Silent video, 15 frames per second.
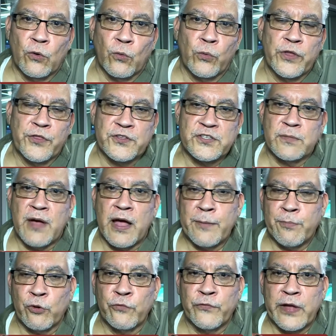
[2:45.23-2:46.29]
with some
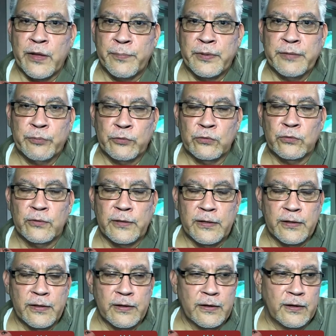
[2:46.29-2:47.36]
high-profile people.
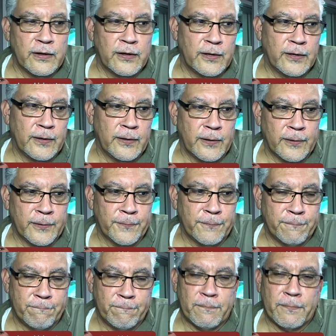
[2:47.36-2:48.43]
Uh,
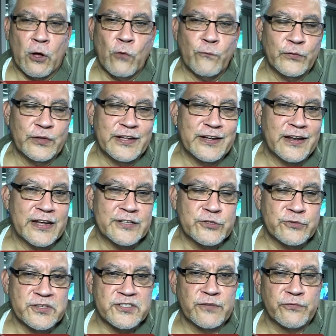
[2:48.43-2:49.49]
hopefully, in the not
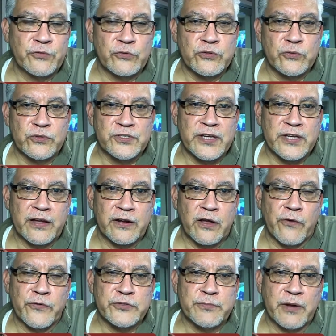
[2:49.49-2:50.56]
too distant future, we'll see how it
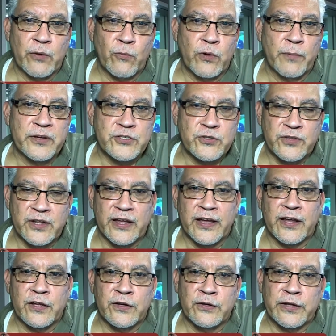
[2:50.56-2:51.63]
goes. But I want to make sure that I
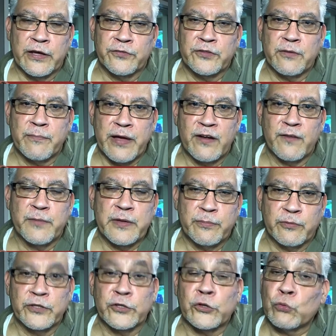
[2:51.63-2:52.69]
got a good, healthy amount of
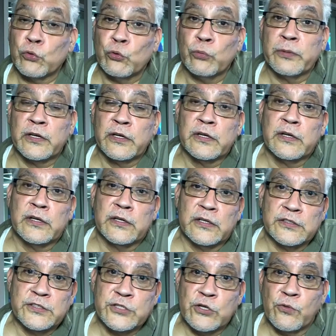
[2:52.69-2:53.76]
people in the group
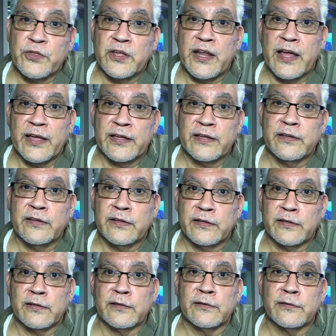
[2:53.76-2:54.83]
so that I can,
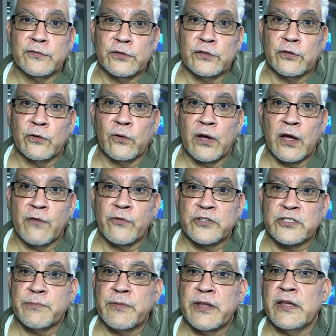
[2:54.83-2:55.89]
uh, you know,
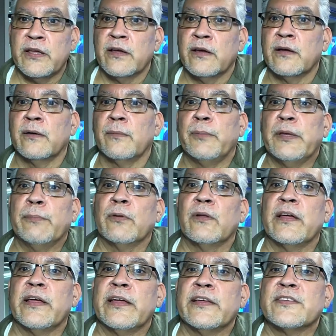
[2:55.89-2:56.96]
cover as many uh,
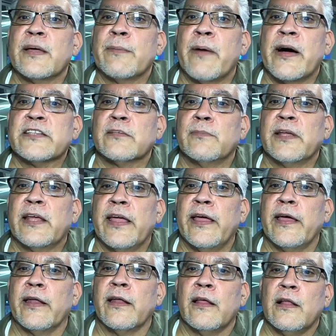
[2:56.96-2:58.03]
people as I possibly
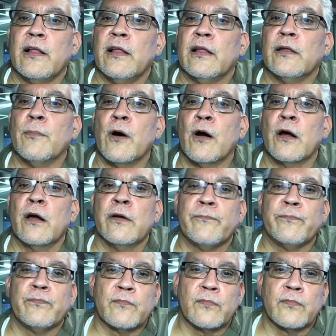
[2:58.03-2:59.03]
can. Lamar,